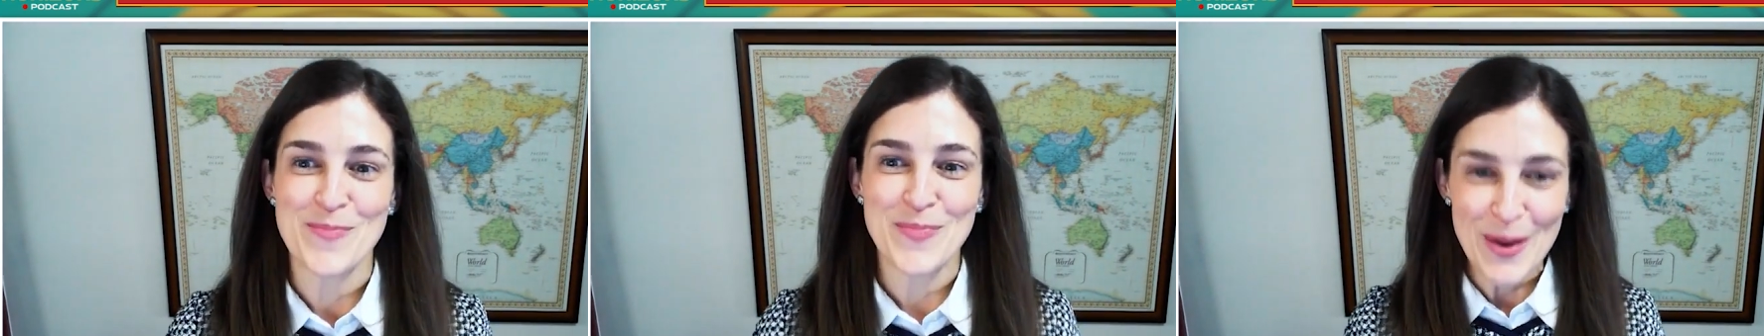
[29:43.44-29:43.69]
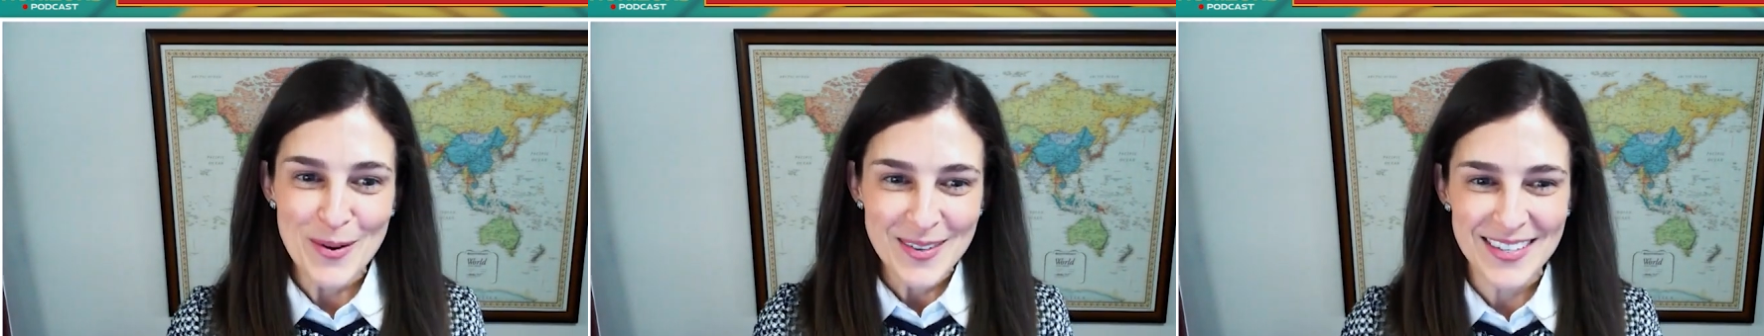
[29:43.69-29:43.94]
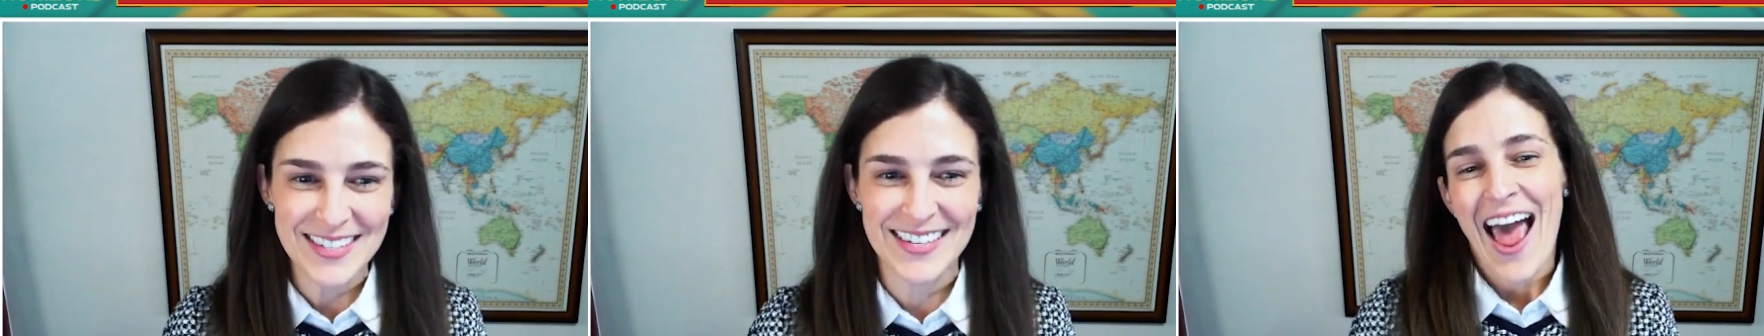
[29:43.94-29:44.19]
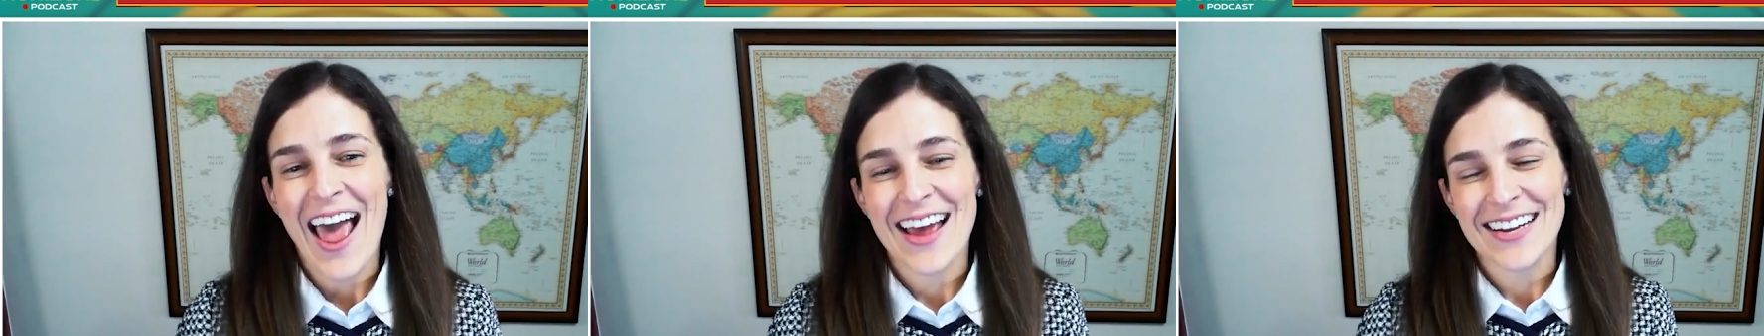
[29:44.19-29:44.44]
boots.
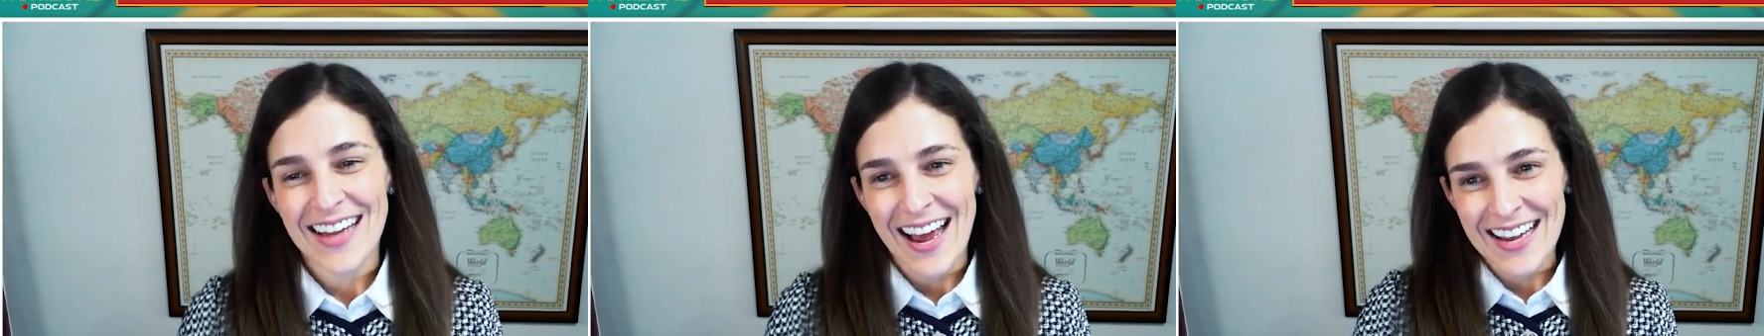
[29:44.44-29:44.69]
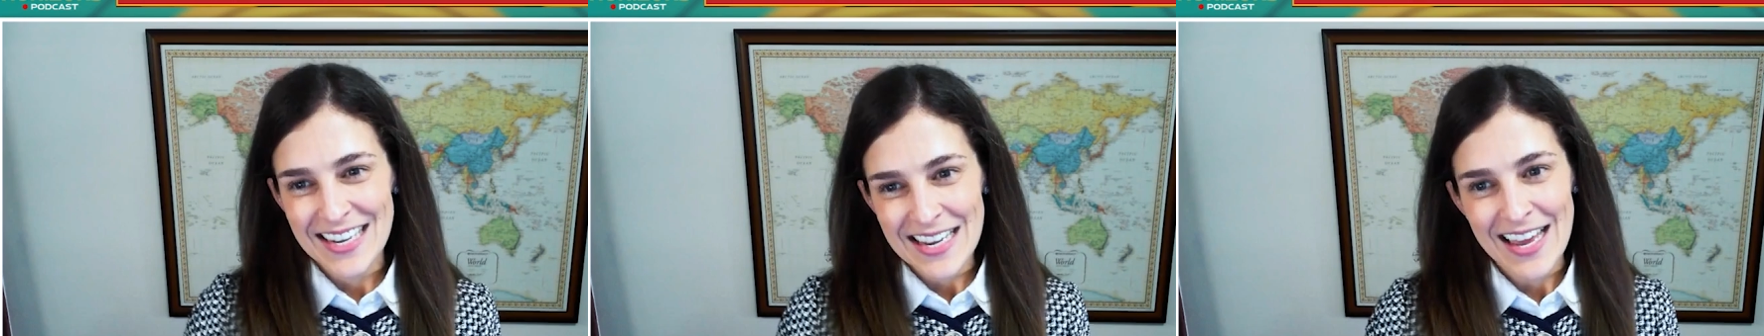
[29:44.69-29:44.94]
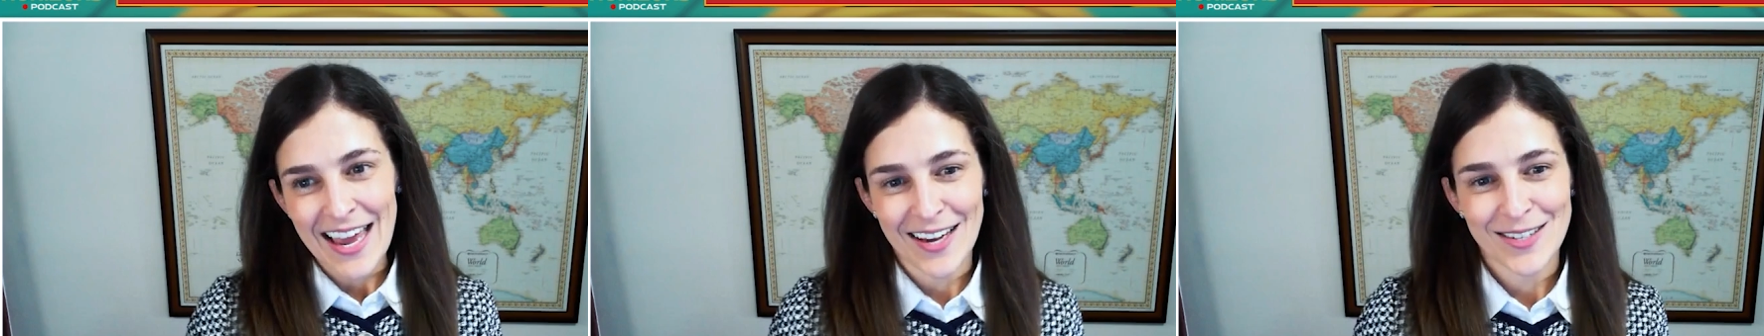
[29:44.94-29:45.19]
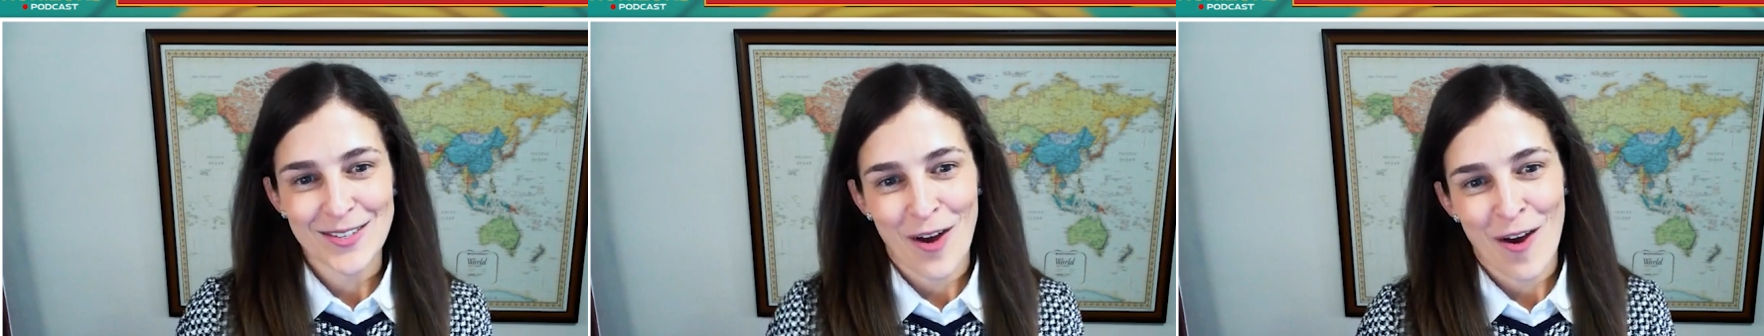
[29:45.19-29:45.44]
And as he
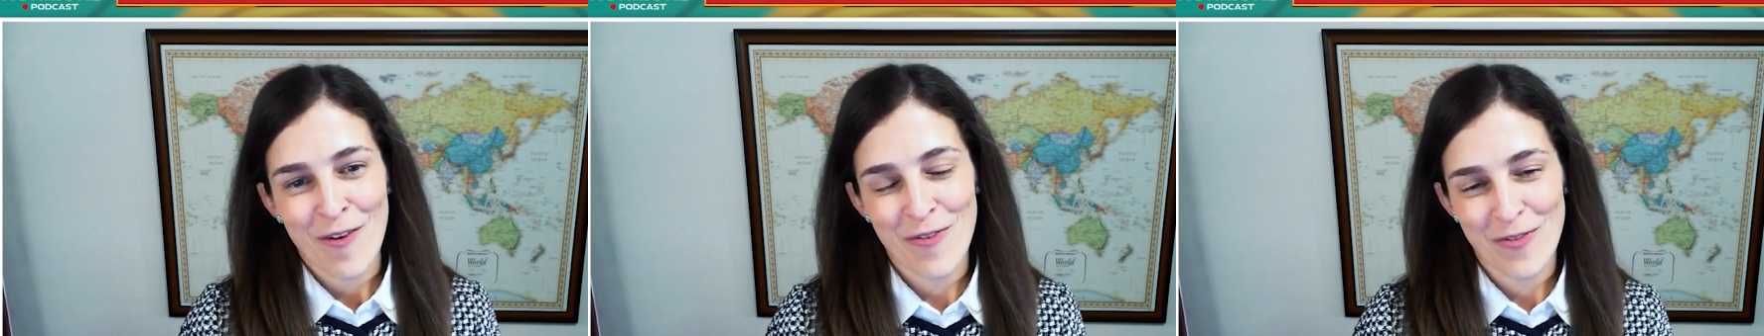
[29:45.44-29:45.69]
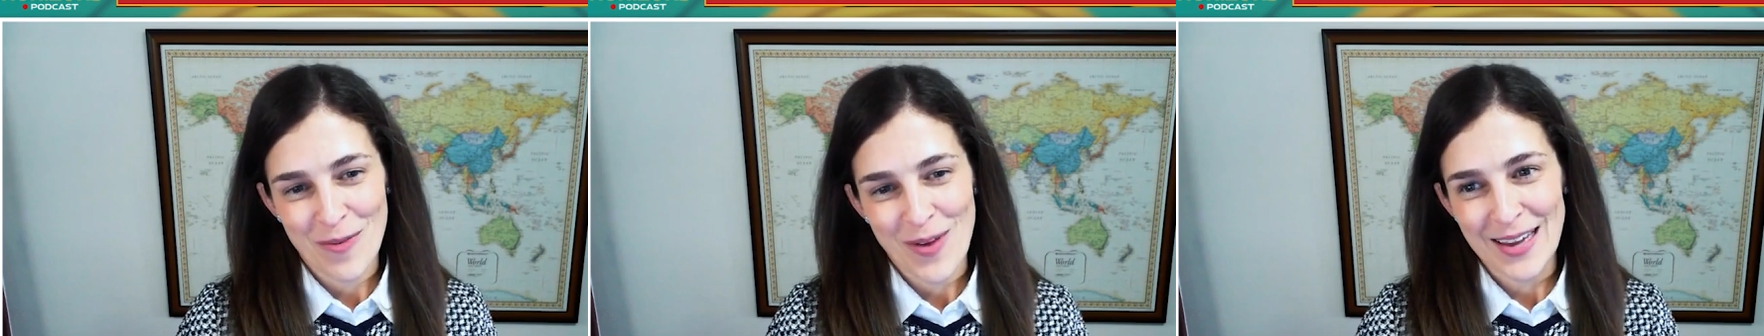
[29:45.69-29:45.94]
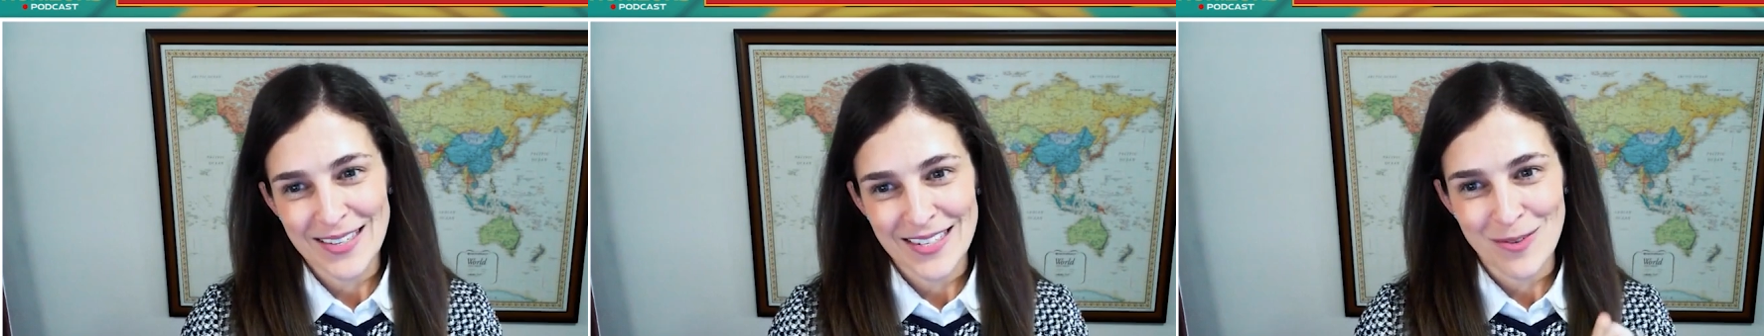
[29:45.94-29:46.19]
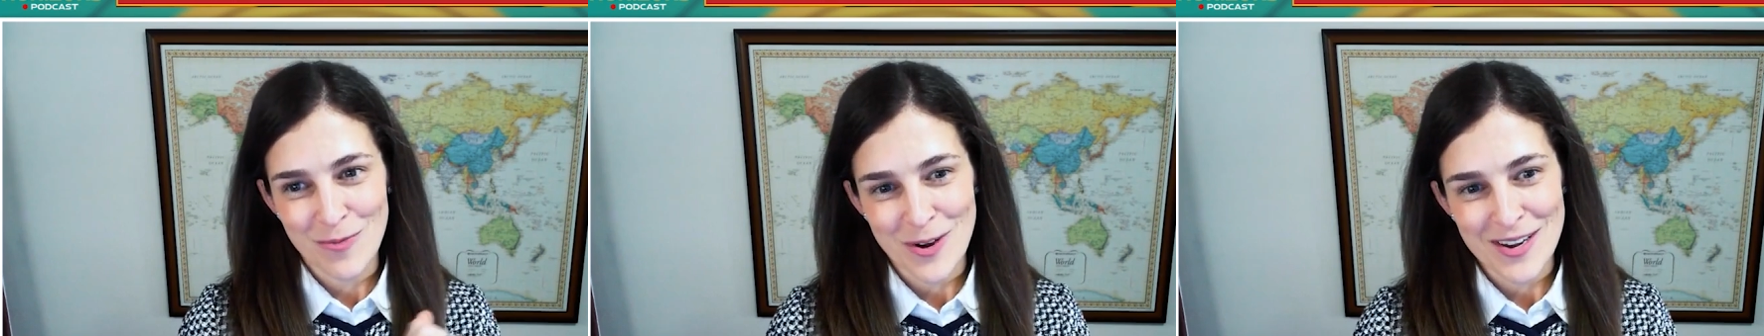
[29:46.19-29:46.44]
kicks off the piece of
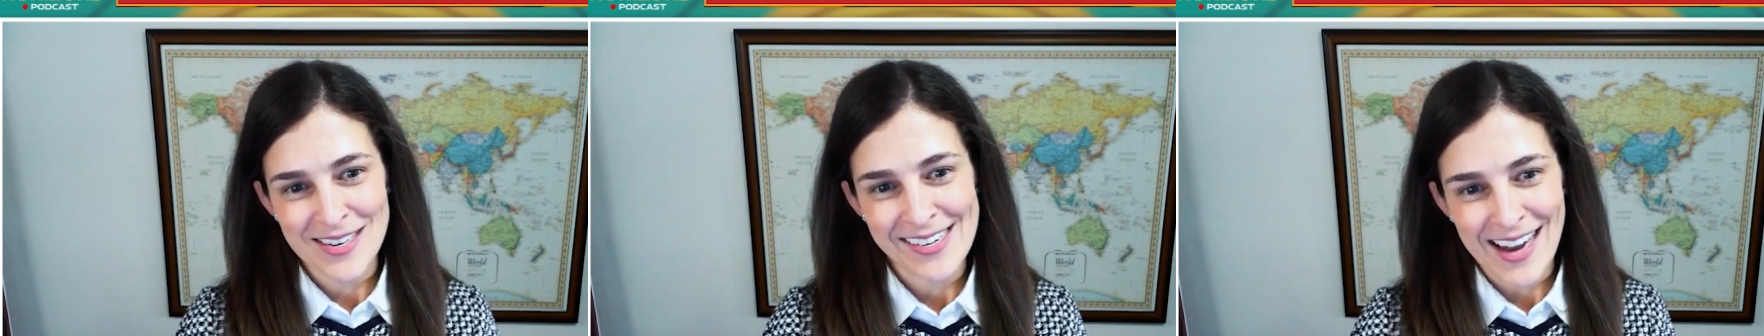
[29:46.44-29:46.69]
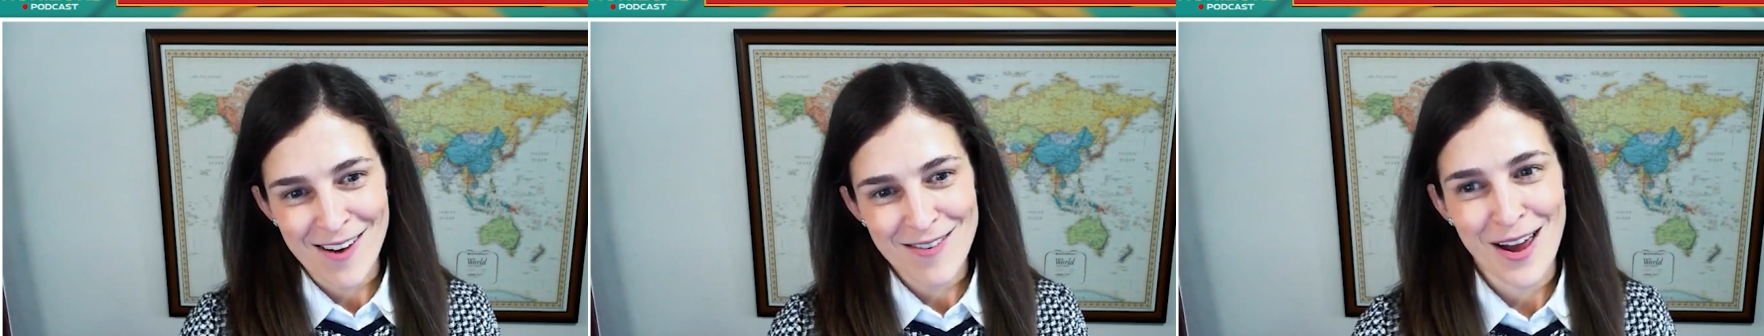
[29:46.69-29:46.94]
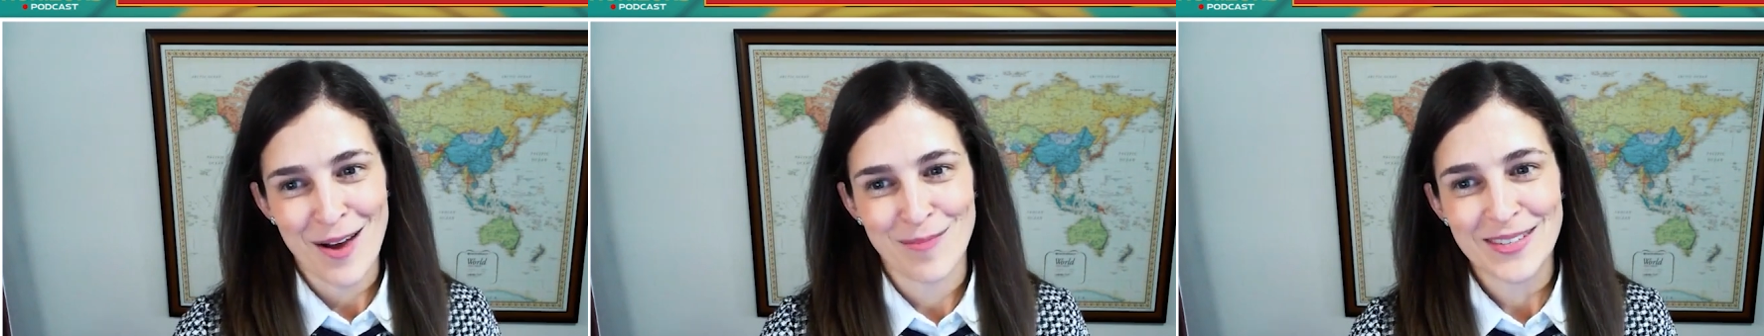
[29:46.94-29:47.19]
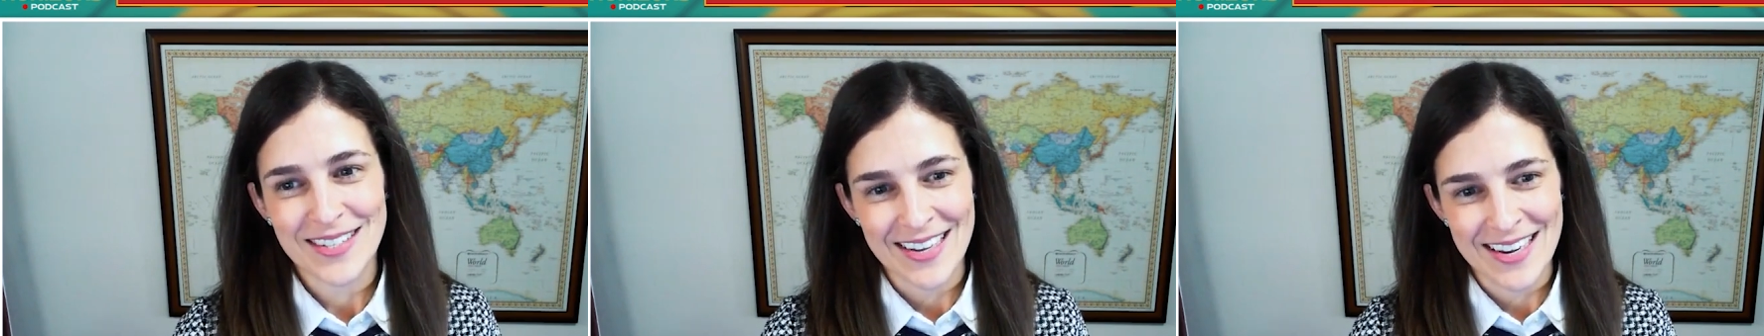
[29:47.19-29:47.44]
the wood, down
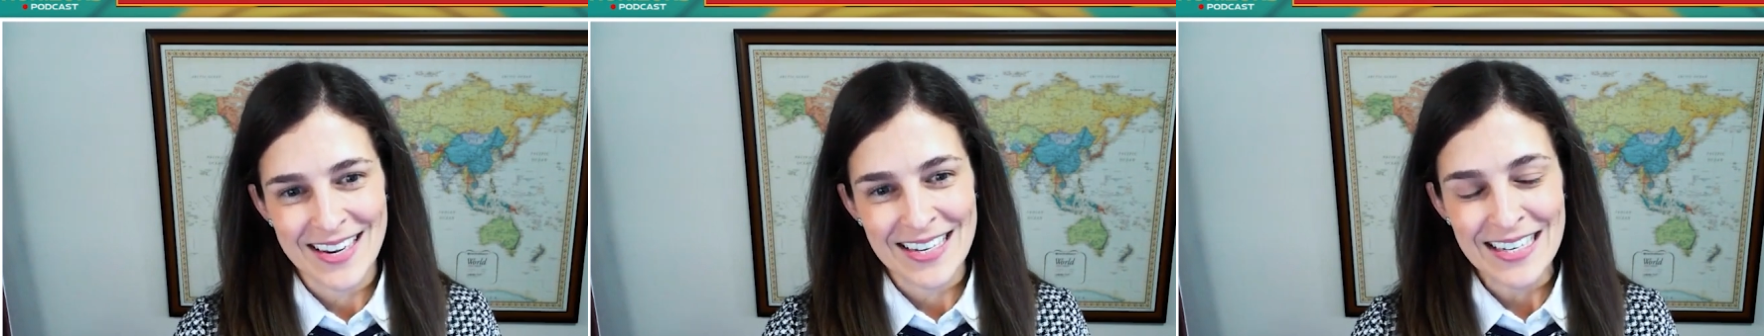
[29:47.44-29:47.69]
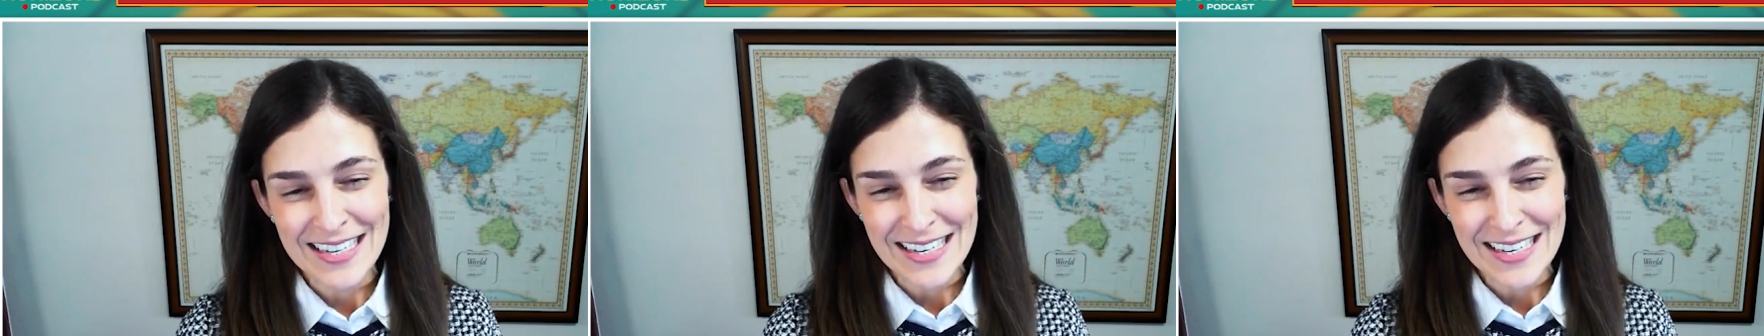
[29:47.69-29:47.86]
comes the